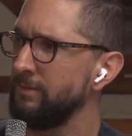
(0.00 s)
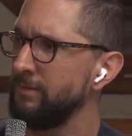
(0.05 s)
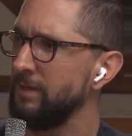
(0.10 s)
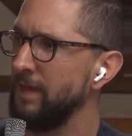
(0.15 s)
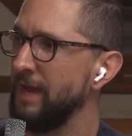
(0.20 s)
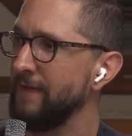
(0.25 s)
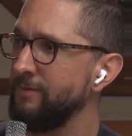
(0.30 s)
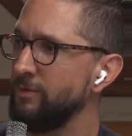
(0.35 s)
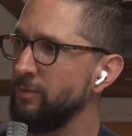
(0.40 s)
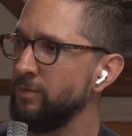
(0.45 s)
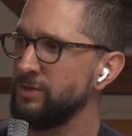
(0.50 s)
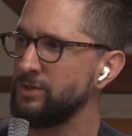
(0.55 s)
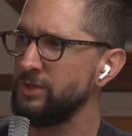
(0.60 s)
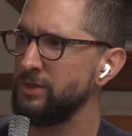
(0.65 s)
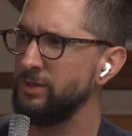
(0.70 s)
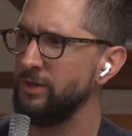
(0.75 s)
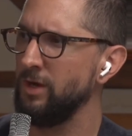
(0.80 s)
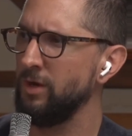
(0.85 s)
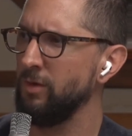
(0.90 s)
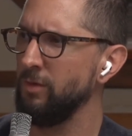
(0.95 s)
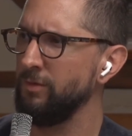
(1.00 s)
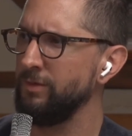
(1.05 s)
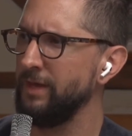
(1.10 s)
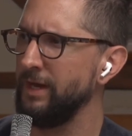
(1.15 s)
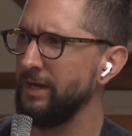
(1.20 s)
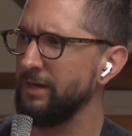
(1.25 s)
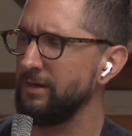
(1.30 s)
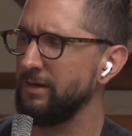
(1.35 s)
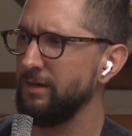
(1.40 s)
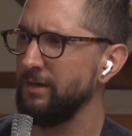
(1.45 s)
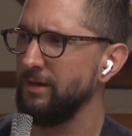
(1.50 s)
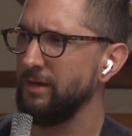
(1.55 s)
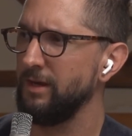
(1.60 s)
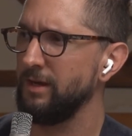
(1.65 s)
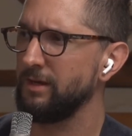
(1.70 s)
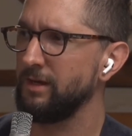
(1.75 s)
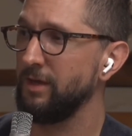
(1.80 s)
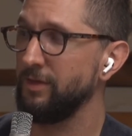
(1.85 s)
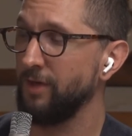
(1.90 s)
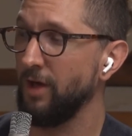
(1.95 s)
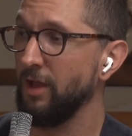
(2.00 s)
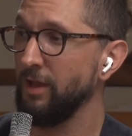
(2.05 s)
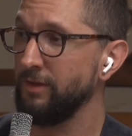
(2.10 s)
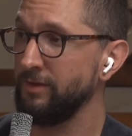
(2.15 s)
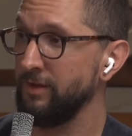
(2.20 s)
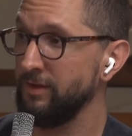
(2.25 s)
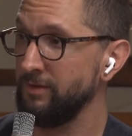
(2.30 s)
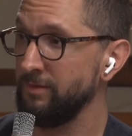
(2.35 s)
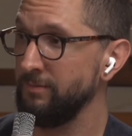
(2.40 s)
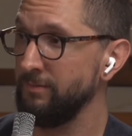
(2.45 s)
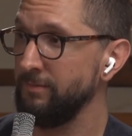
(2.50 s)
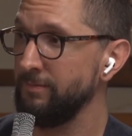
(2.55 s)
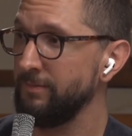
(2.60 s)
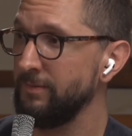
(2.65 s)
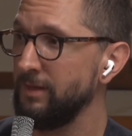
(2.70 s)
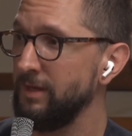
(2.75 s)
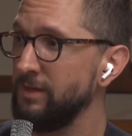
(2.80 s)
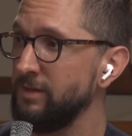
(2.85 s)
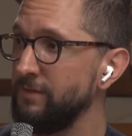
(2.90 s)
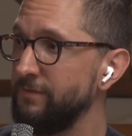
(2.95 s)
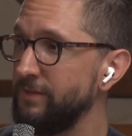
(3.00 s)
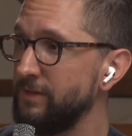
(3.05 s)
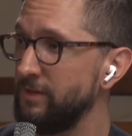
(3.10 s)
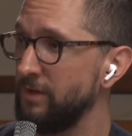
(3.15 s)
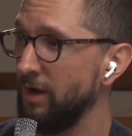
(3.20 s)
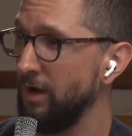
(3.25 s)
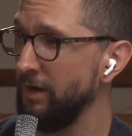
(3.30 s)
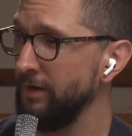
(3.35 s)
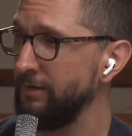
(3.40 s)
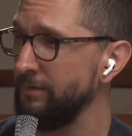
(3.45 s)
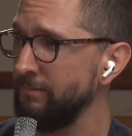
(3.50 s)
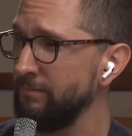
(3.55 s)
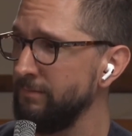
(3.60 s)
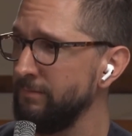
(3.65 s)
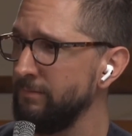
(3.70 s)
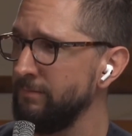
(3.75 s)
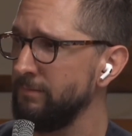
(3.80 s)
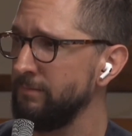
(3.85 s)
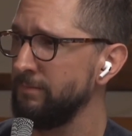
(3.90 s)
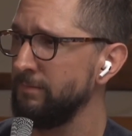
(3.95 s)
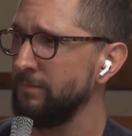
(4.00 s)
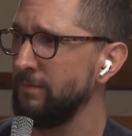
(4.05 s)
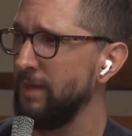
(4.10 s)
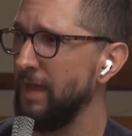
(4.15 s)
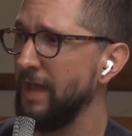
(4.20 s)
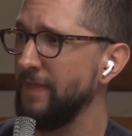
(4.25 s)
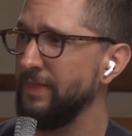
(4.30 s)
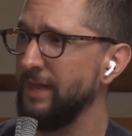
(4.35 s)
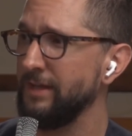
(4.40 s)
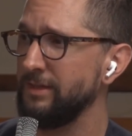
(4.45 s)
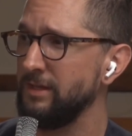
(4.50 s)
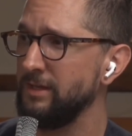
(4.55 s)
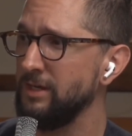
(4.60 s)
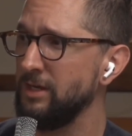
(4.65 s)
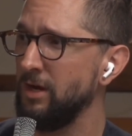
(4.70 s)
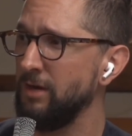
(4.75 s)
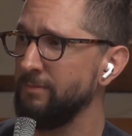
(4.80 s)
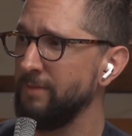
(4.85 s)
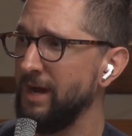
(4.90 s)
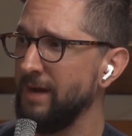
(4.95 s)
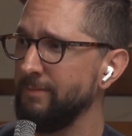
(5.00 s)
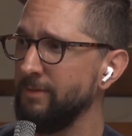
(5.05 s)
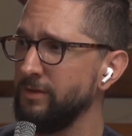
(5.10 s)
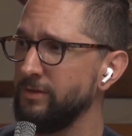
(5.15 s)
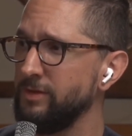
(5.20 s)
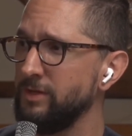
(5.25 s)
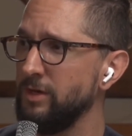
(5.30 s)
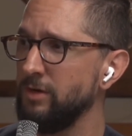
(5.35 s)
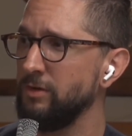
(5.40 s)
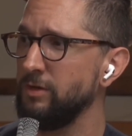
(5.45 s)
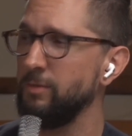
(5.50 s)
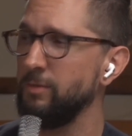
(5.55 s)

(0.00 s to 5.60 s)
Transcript: Everyone should know that Catholicism is a facade and that the Neon Bible is the only